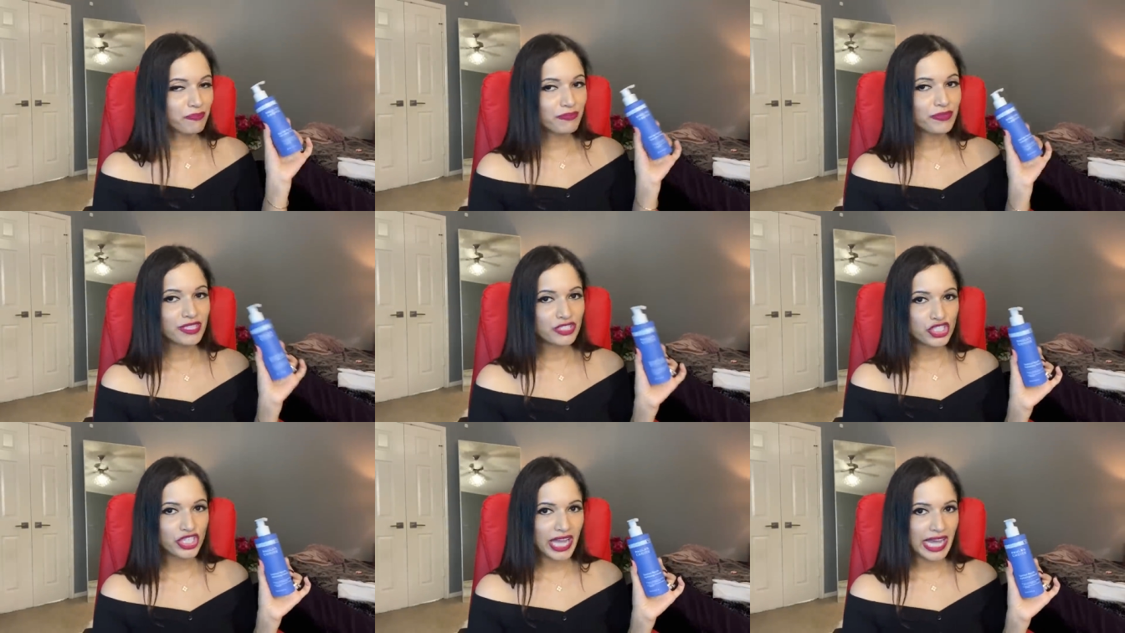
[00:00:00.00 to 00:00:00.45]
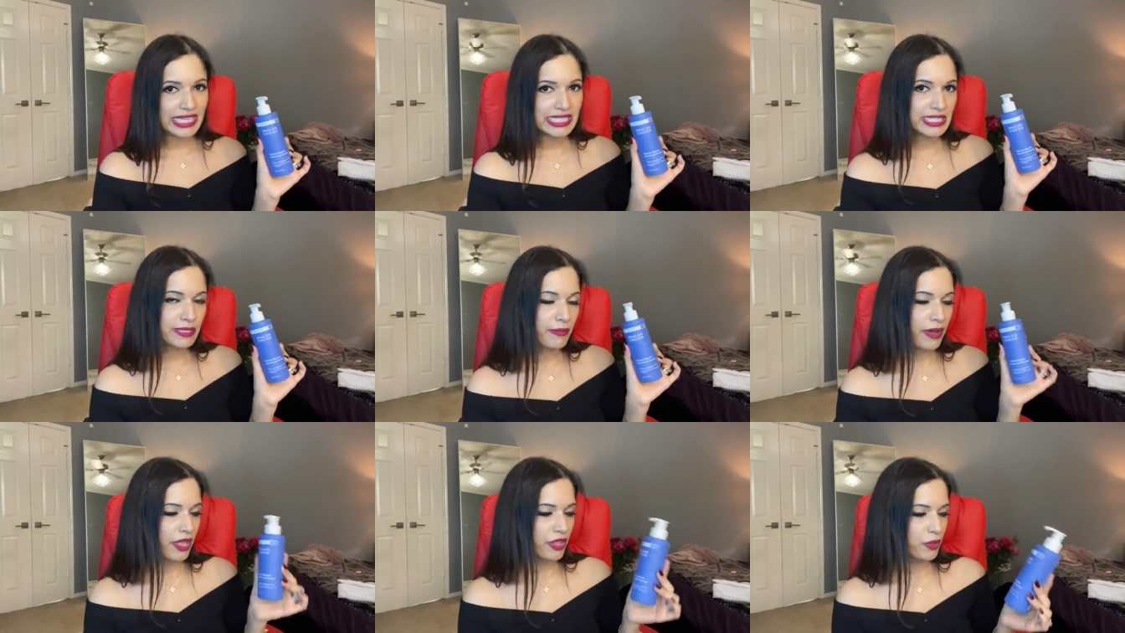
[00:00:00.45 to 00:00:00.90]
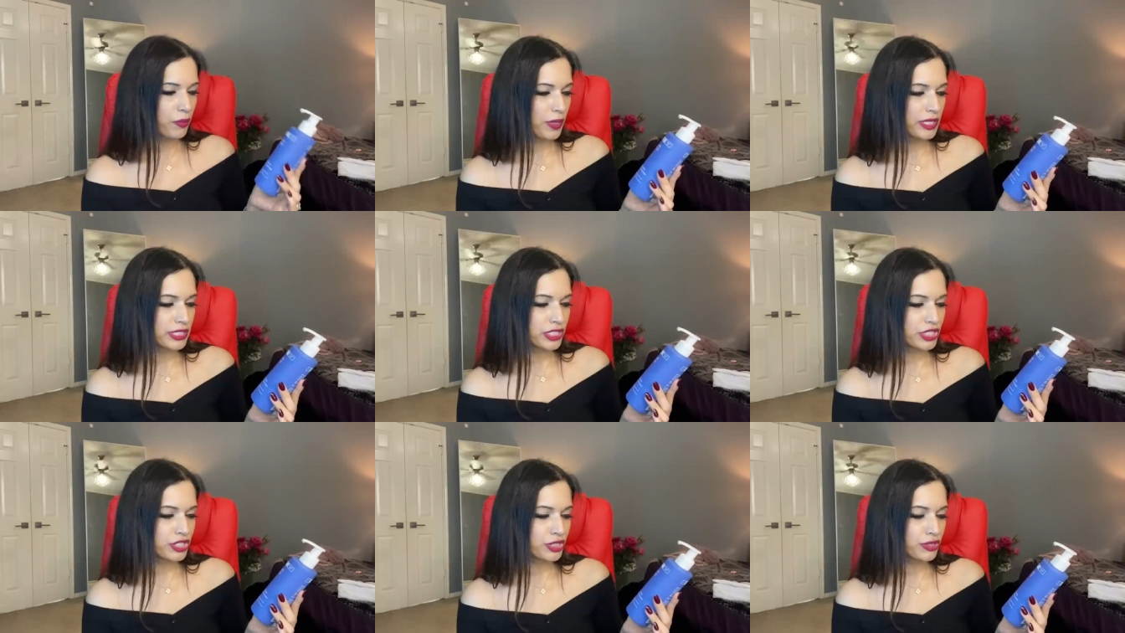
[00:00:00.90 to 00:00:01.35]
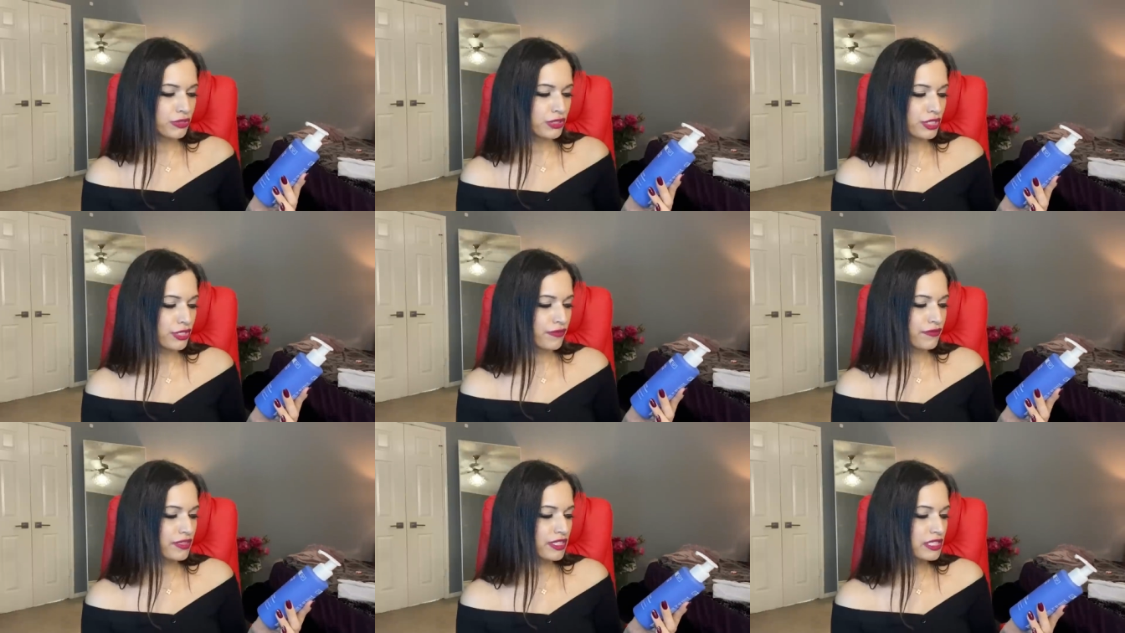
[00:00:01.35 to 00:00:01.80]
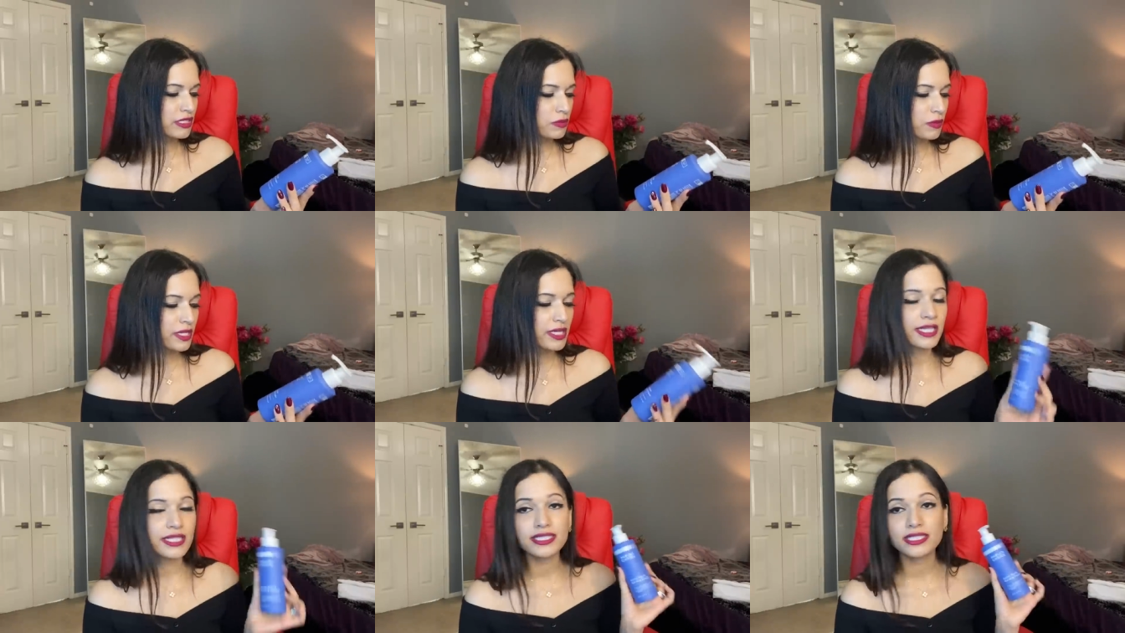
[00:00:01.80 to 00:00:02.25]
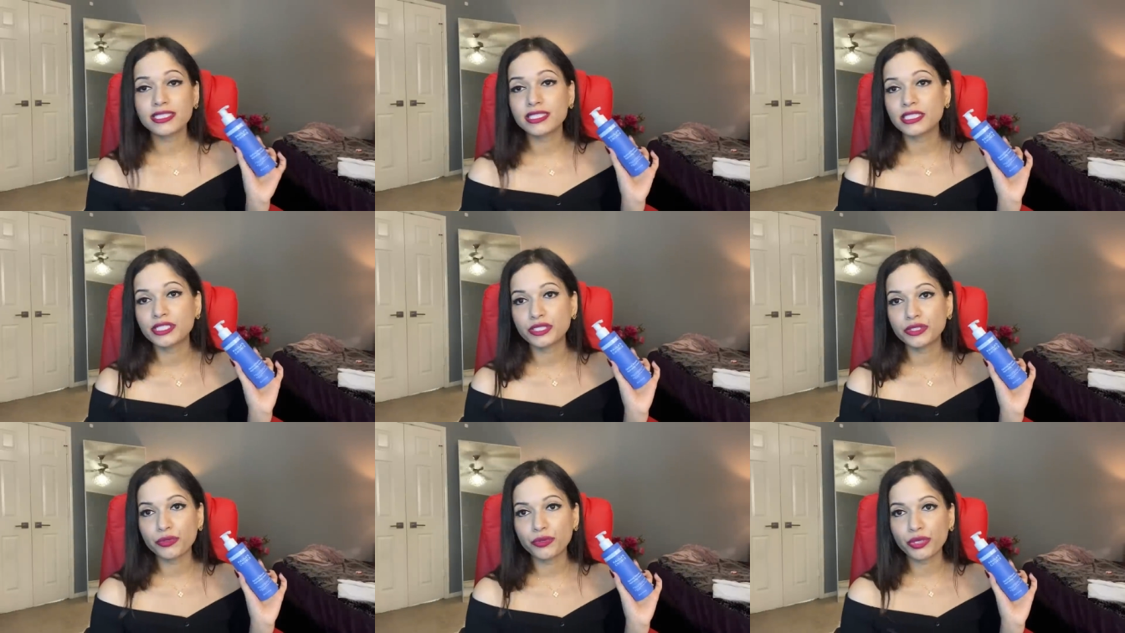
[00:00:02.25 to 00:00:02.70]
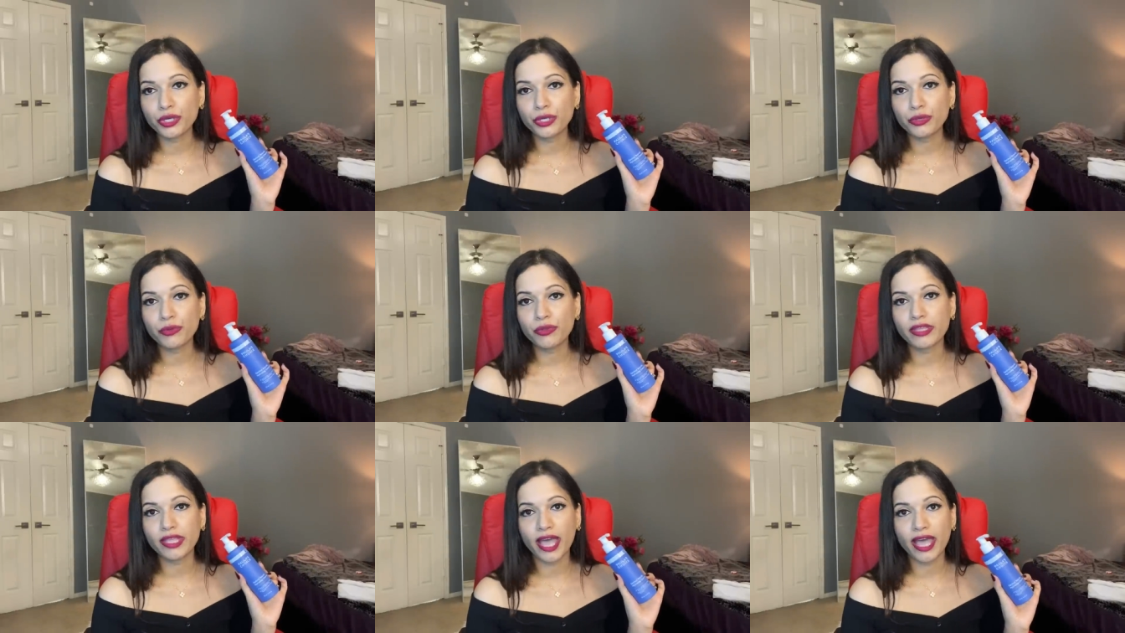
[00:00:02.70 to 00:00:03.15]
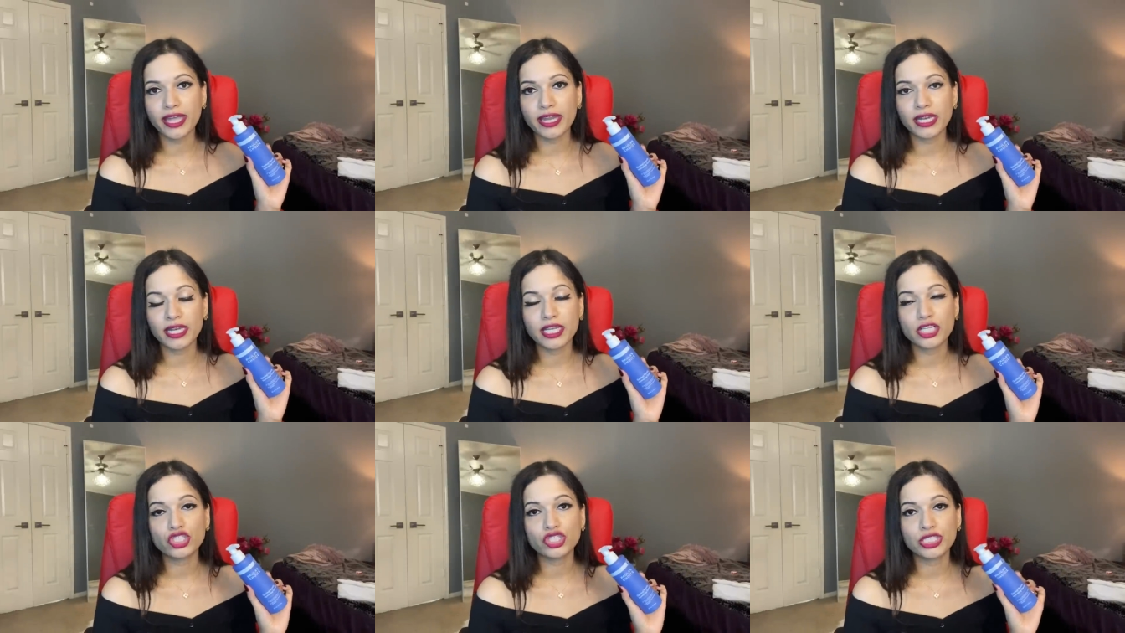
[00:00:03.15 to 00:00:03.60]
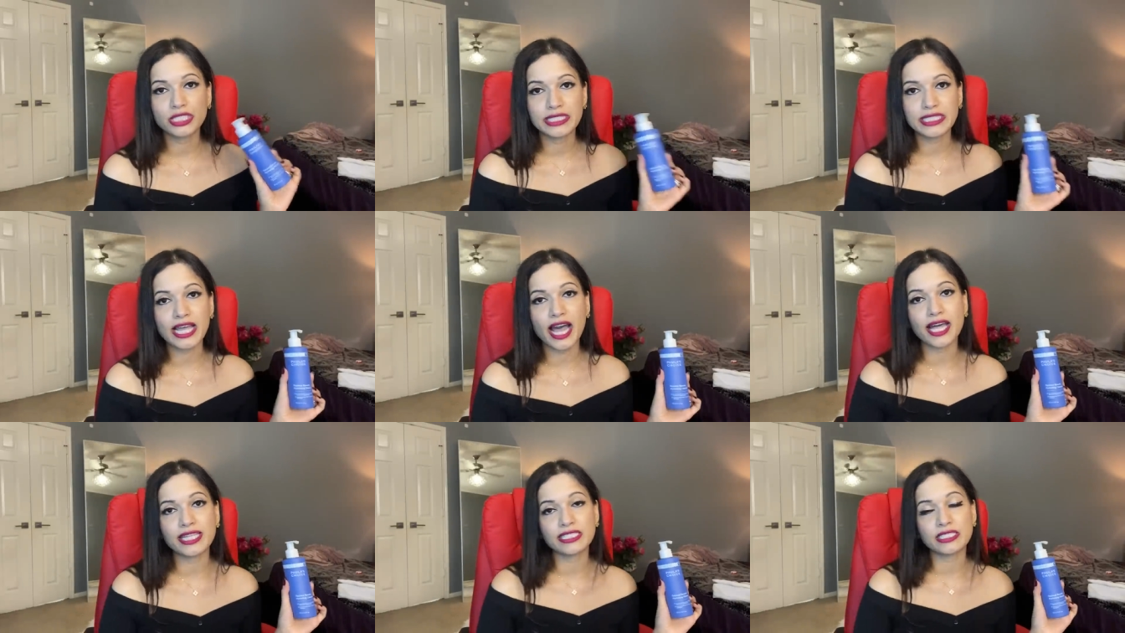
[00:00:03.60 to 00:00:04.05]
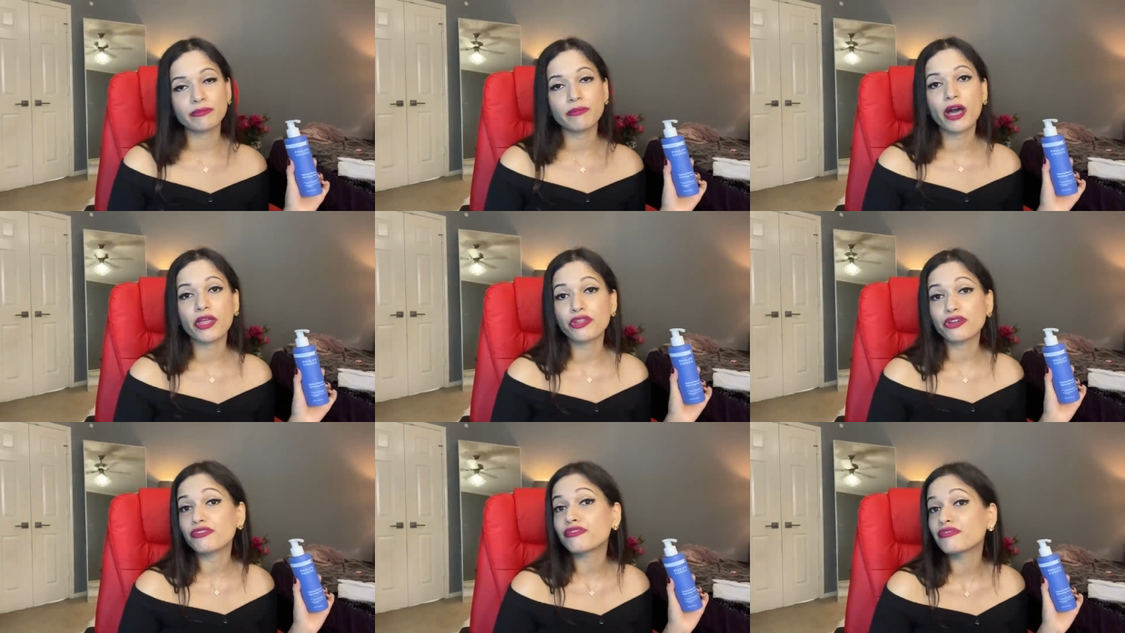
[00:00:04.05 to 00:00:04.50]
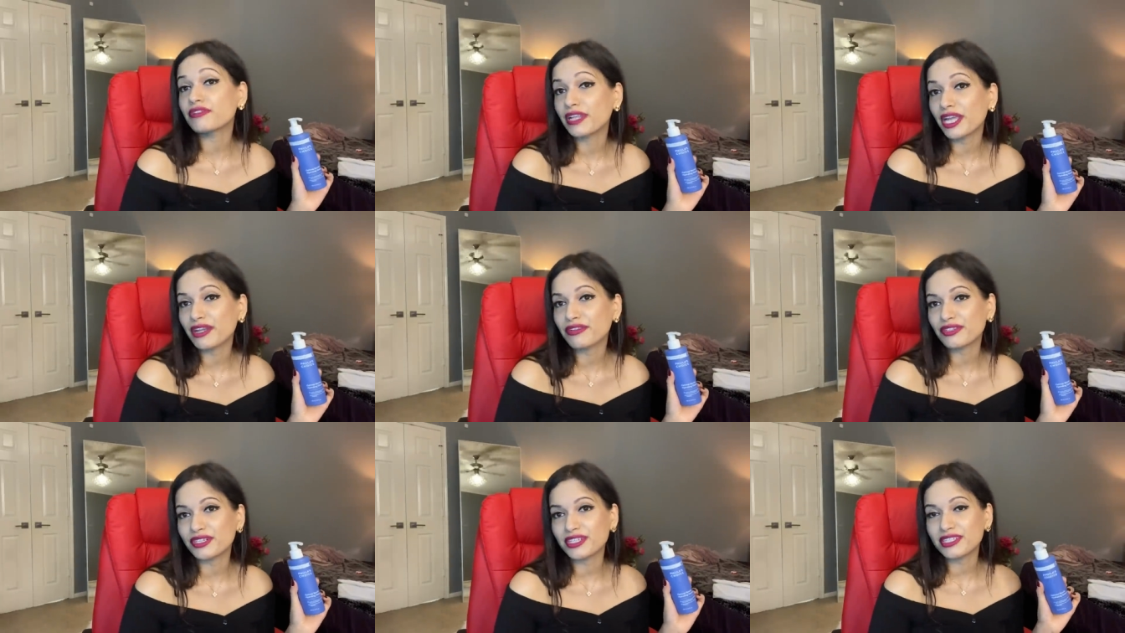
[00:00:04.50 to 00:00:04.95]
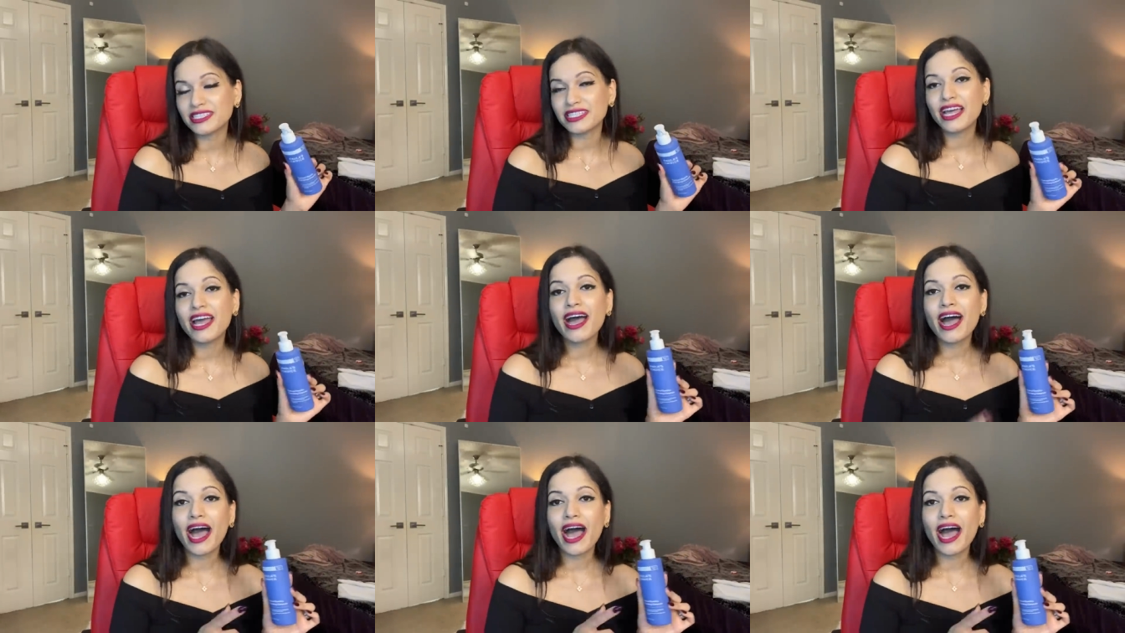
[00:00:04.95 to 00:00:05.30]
She has some other ones too. So if this one doesn't suit you, then she's got some other flavors.